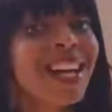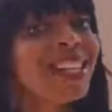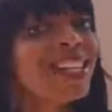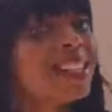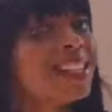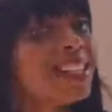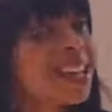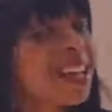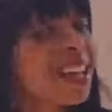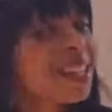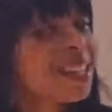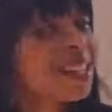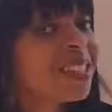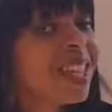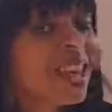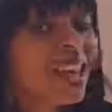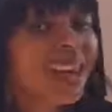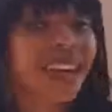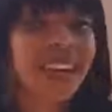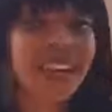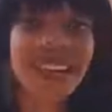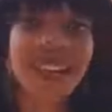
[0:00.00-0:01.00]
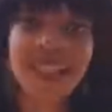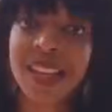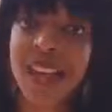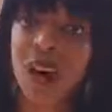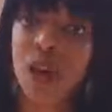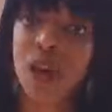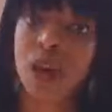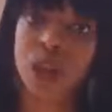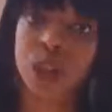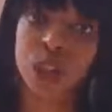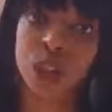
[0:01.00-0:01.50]
Sunday is
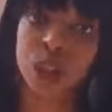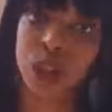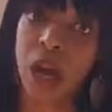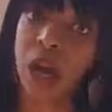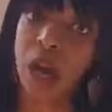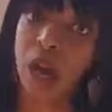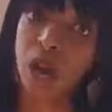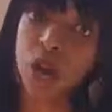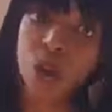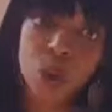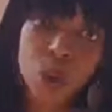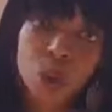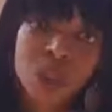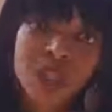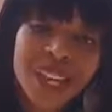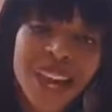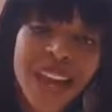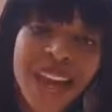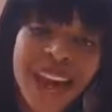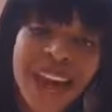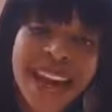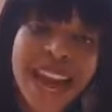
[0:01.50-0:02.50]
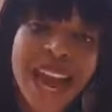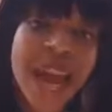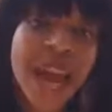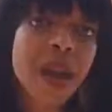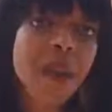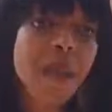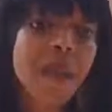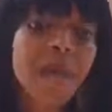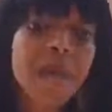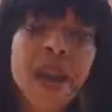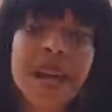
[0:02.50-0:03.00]
heralding a new day,
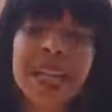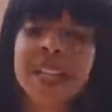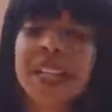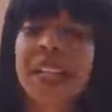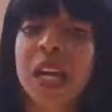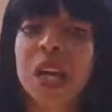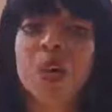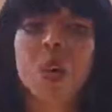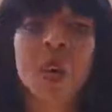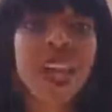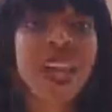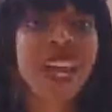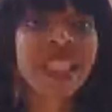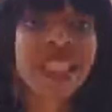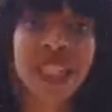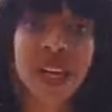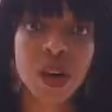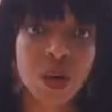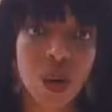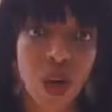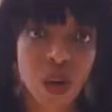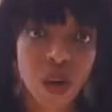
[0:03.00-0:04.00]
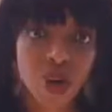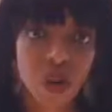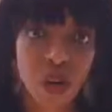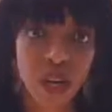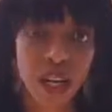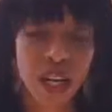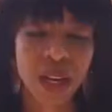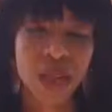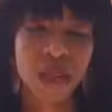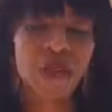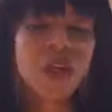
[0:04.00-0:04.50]
and Monday we hit the ground
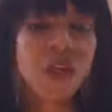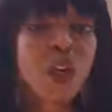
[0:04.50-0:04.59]
running.